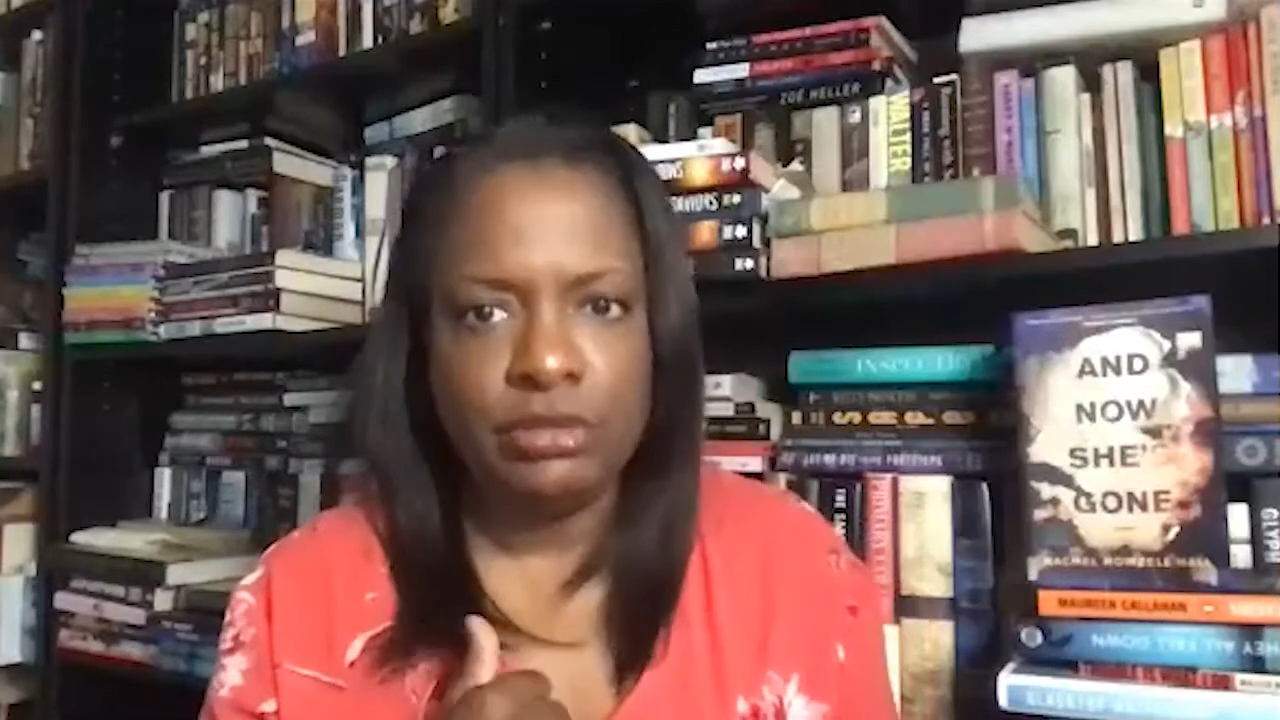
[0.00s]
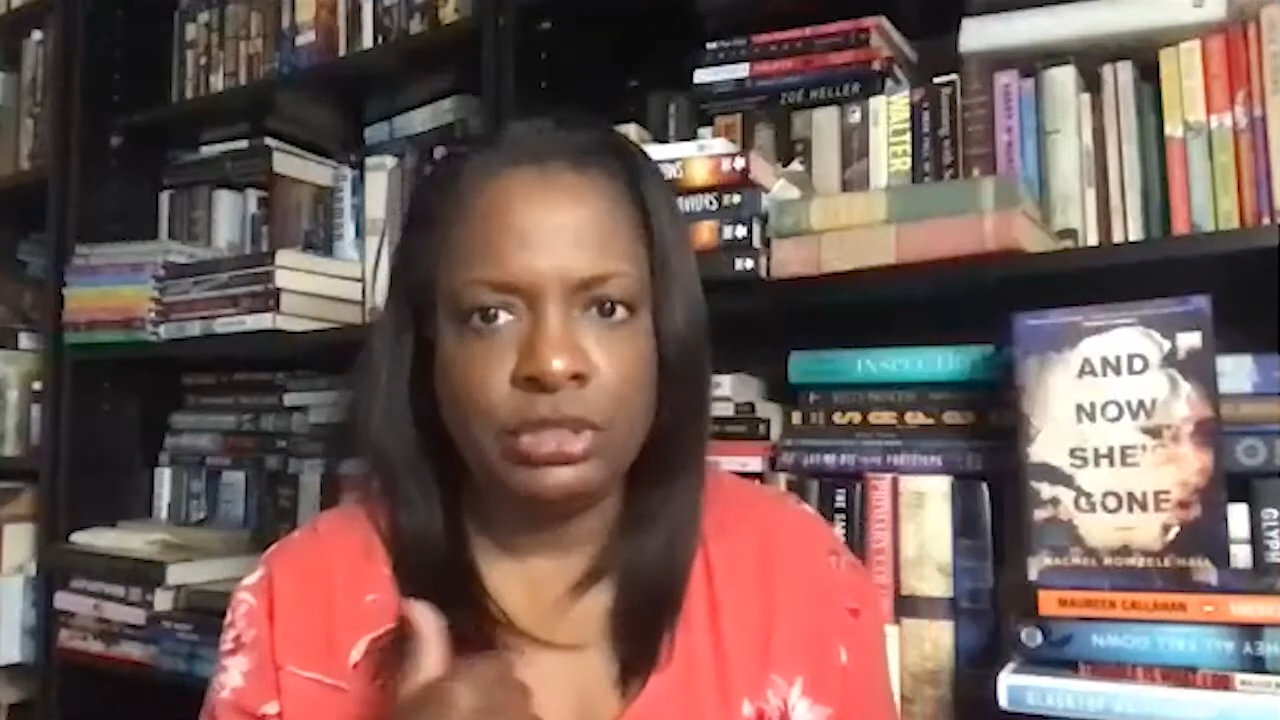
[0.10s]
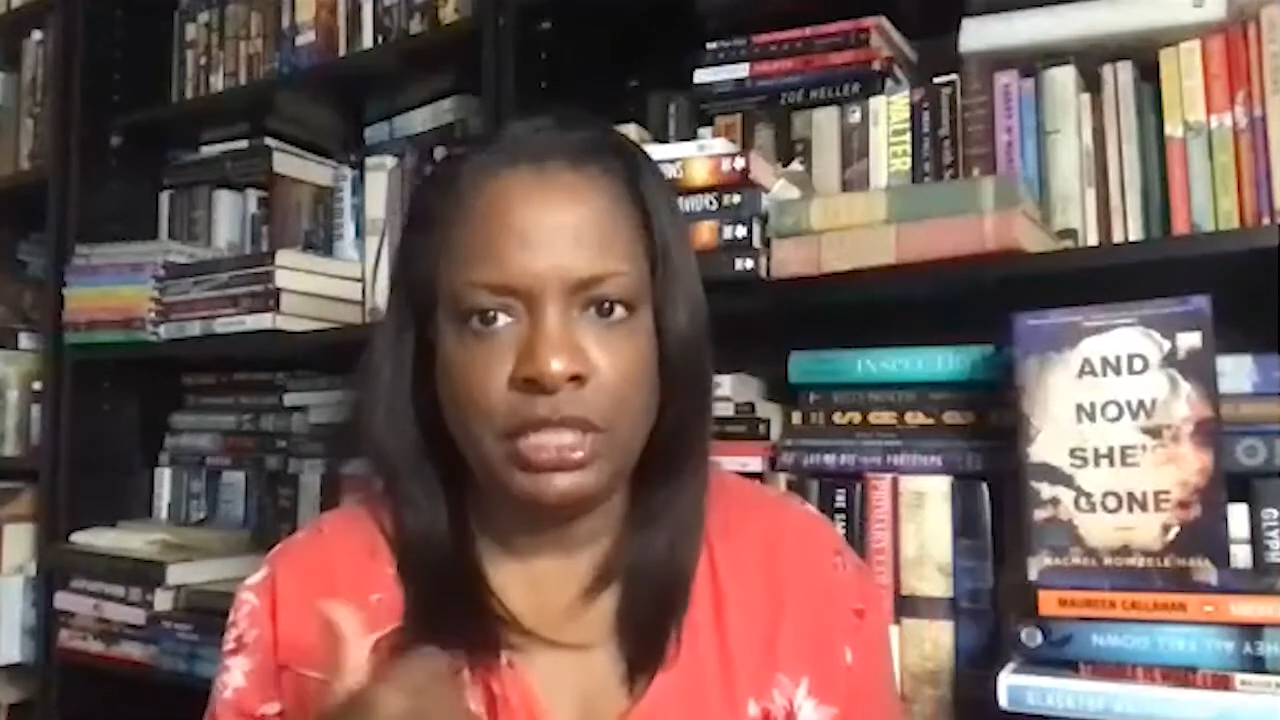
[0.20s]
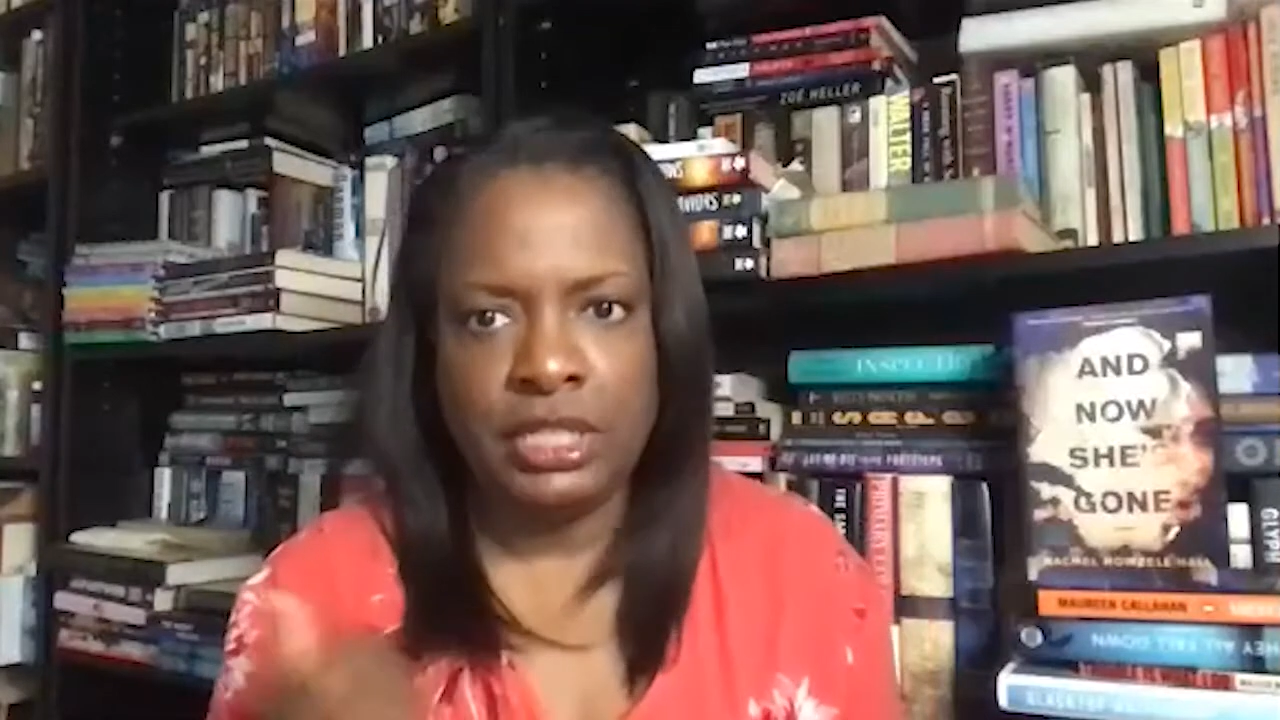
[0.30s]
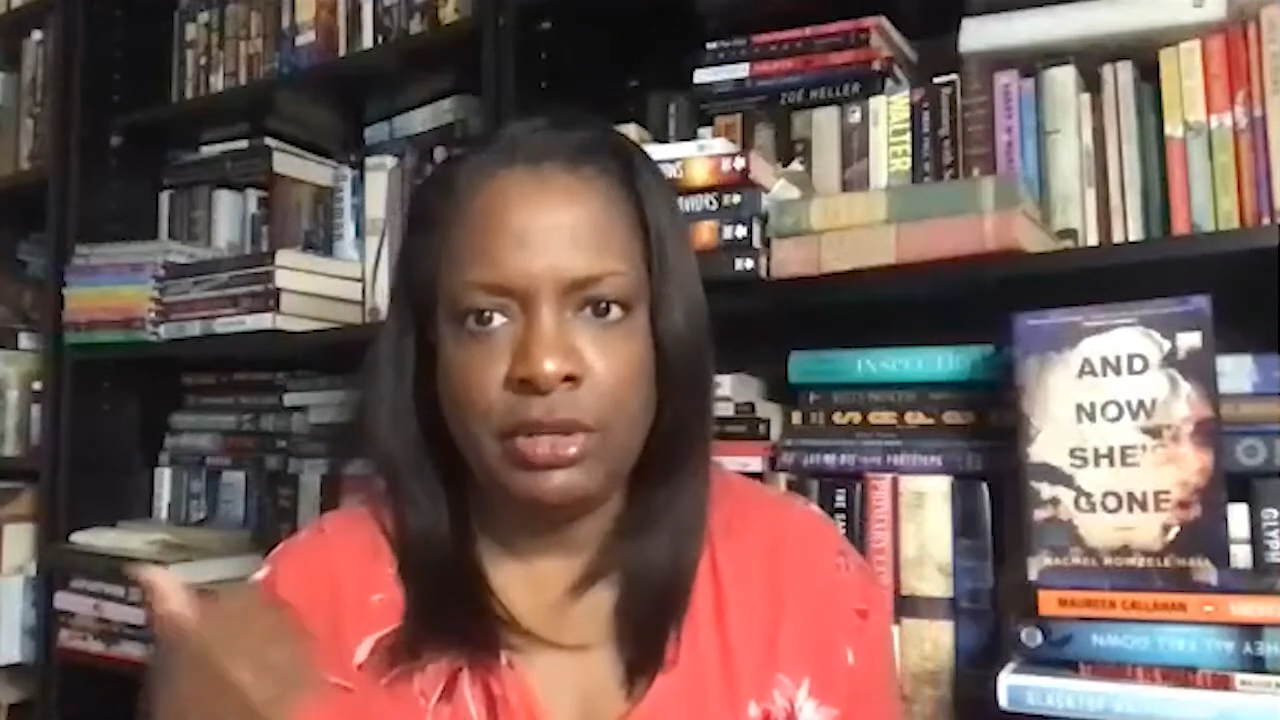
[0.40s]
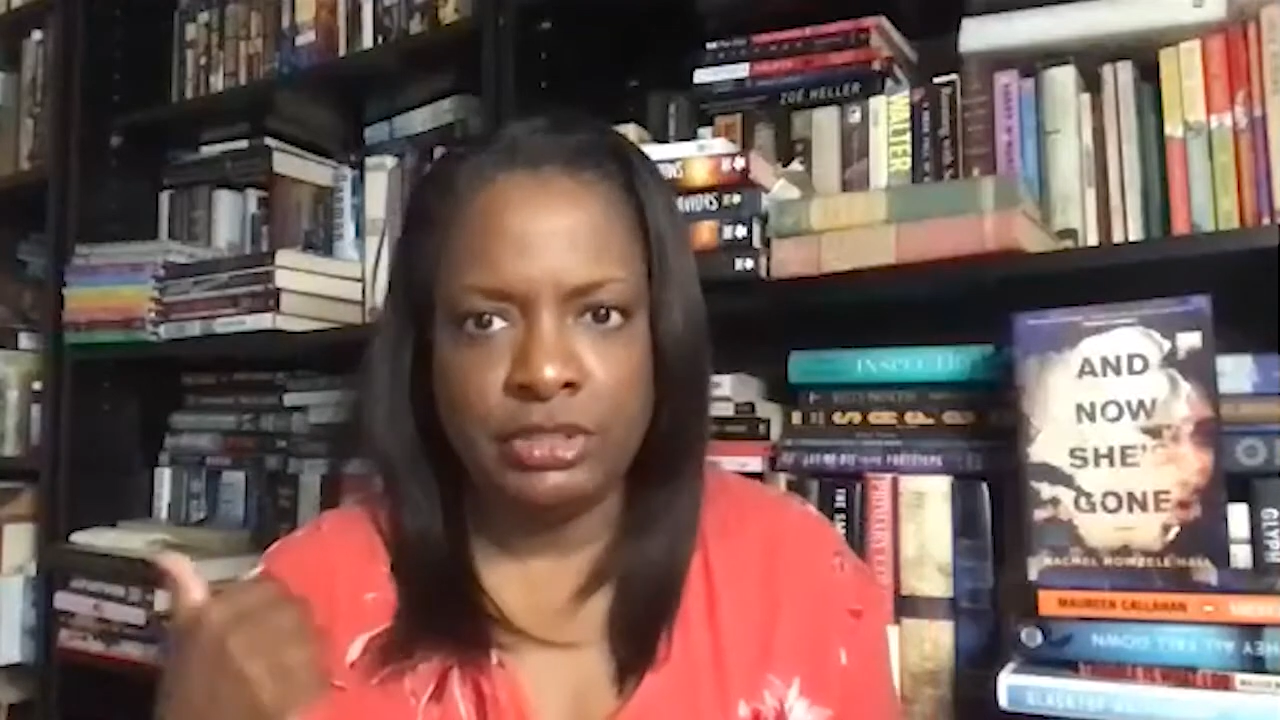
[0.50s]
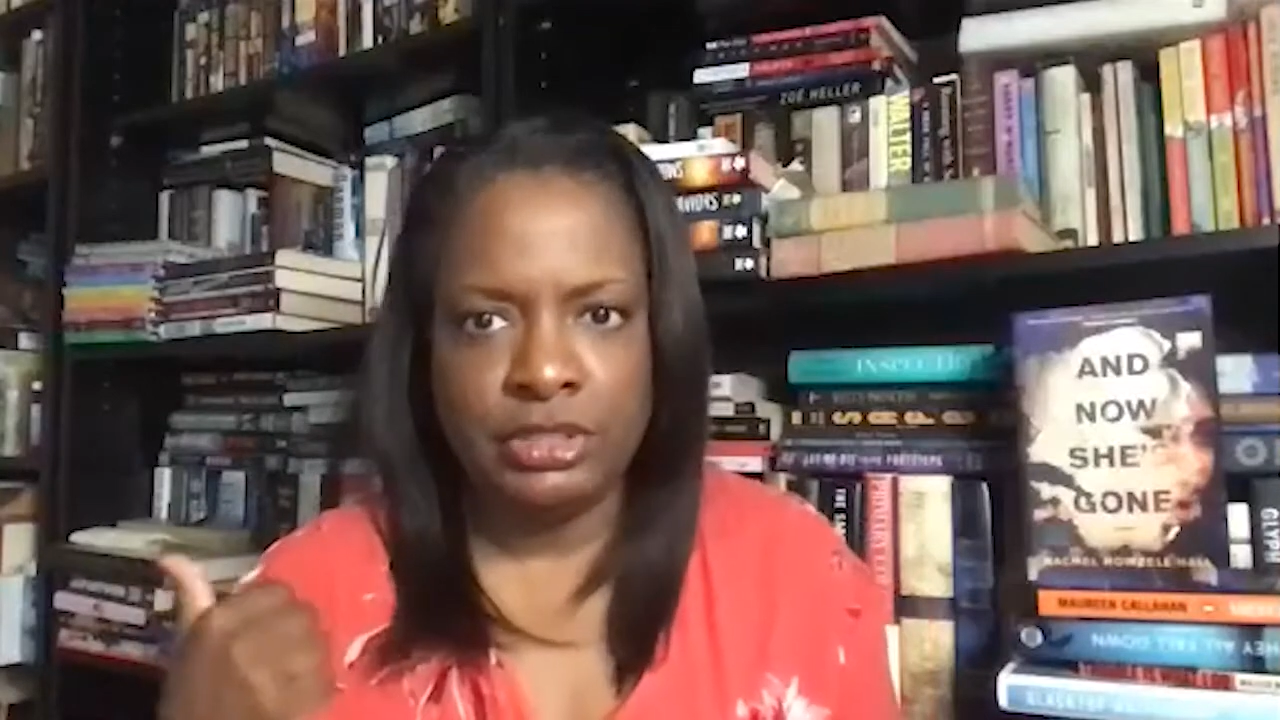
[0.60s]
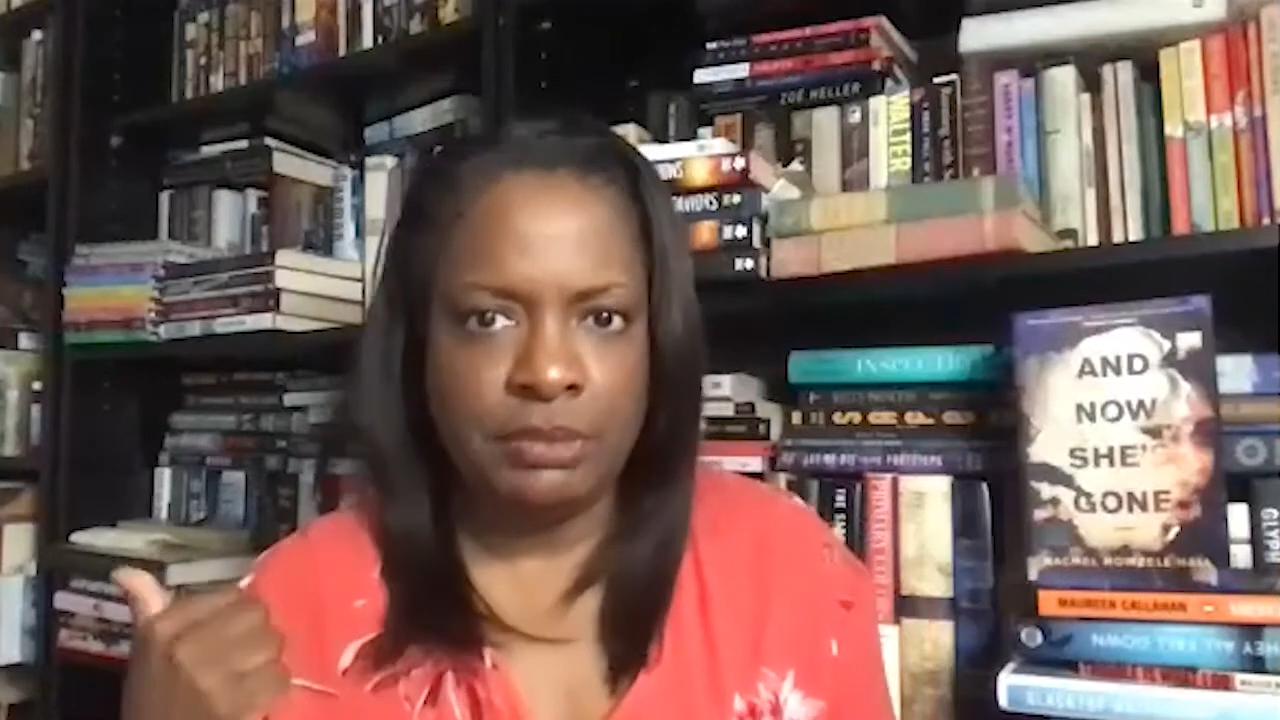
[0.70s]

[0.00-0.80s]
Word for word: she goes